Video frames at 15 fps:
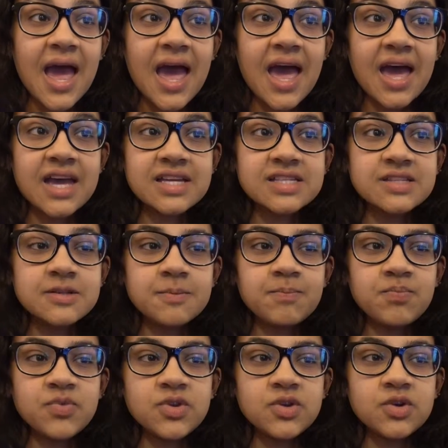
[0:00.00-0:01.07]
And
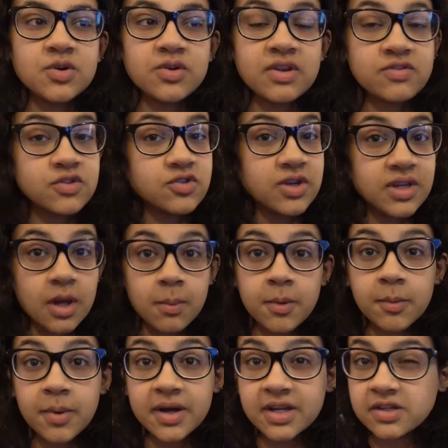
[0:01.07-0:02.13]
you don't have to train
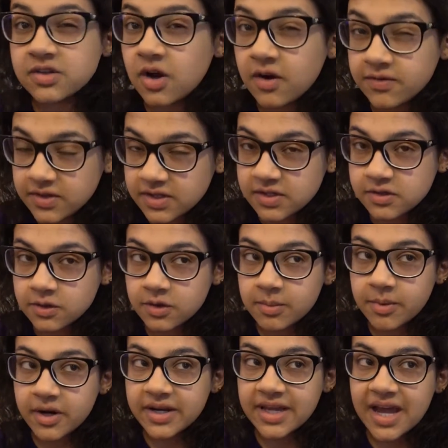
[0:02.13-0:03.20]
upper body as often as lower
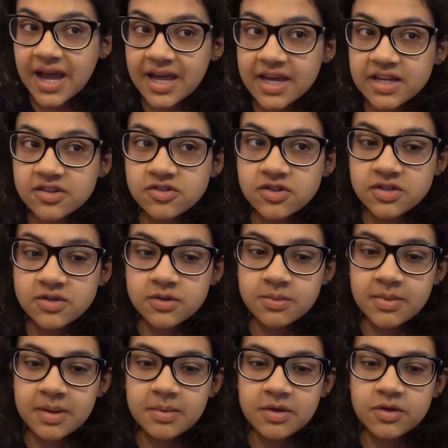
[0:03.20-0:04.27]
body. I actually do
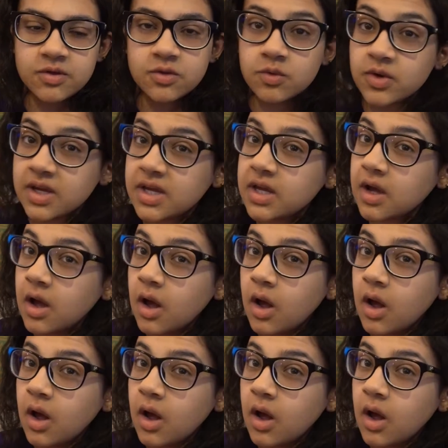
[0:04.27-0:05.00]
maybe 3